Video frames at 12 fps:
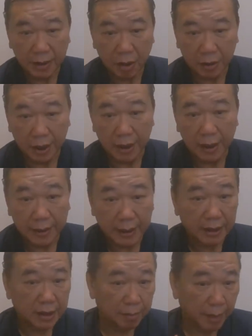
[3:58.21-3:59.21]
Okay, that
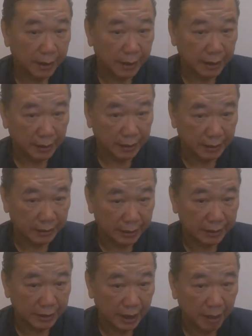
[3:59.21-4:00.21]
is by the
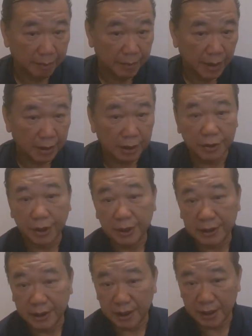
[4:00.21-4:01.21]
TCM, the
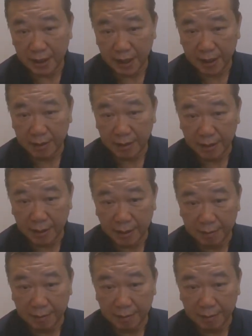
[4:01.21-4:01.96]
traditional